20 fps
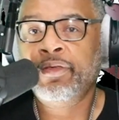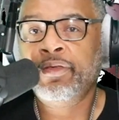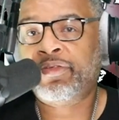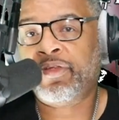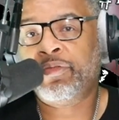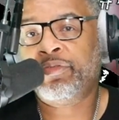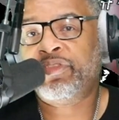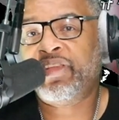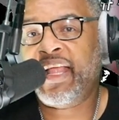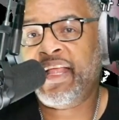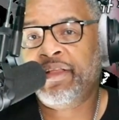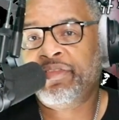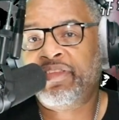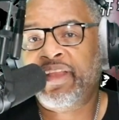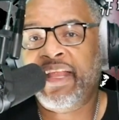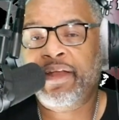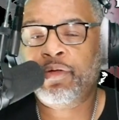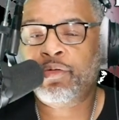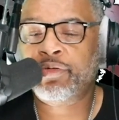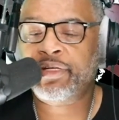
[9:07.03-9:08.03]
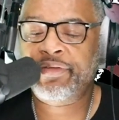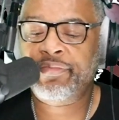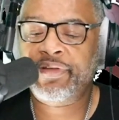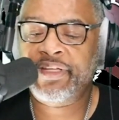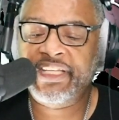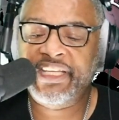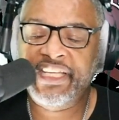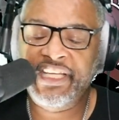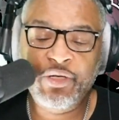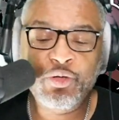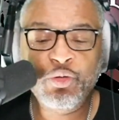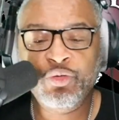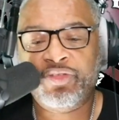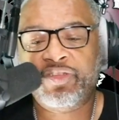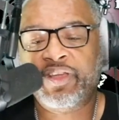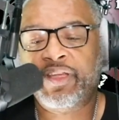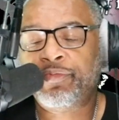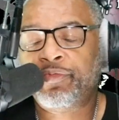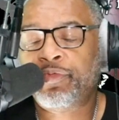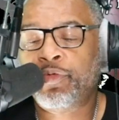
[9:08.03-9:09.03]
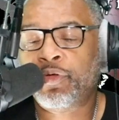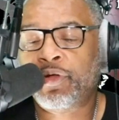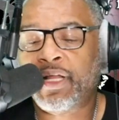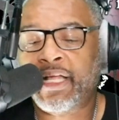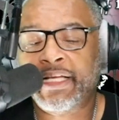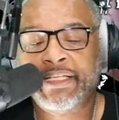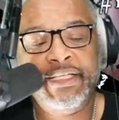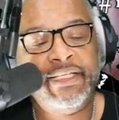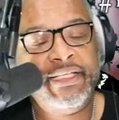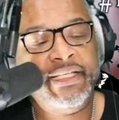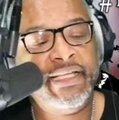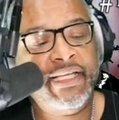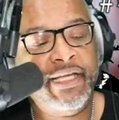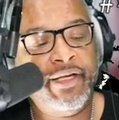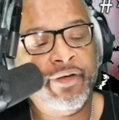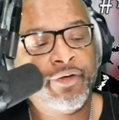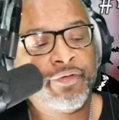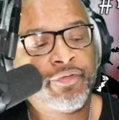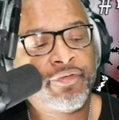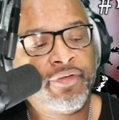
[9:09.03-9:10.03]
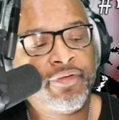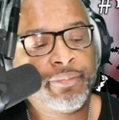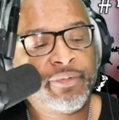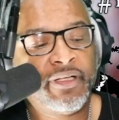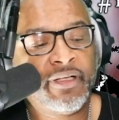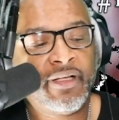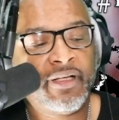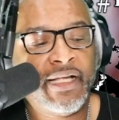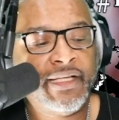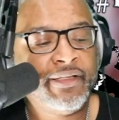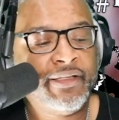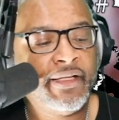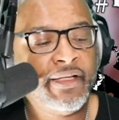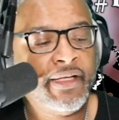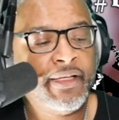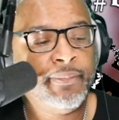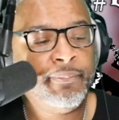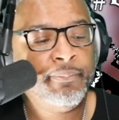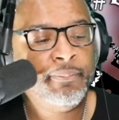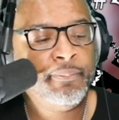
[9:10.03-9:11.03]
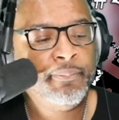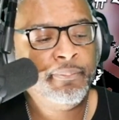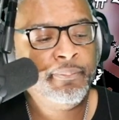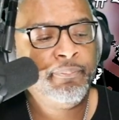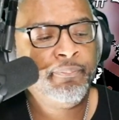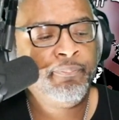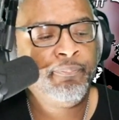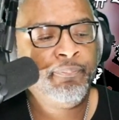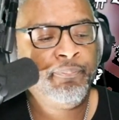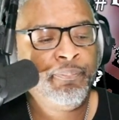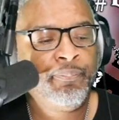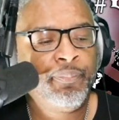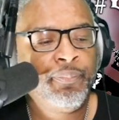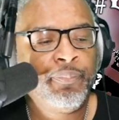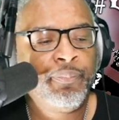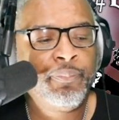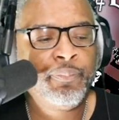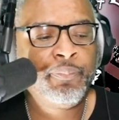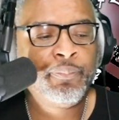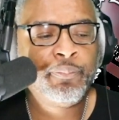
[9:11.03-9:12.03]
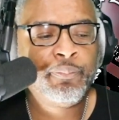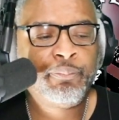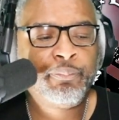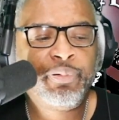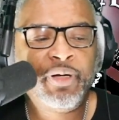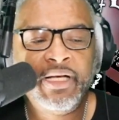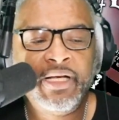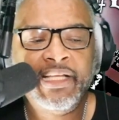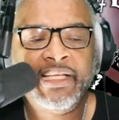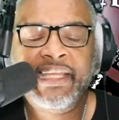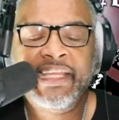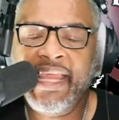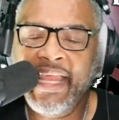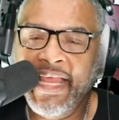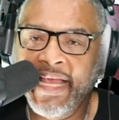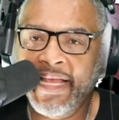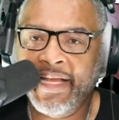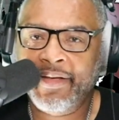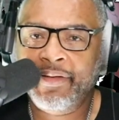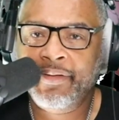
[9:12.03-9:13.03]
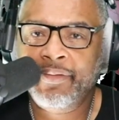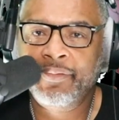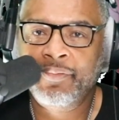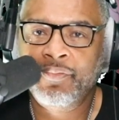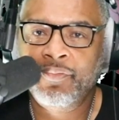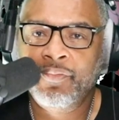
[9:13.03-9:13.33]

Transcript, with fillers: Sometimes they don't even use it for like a year or something like that. But again,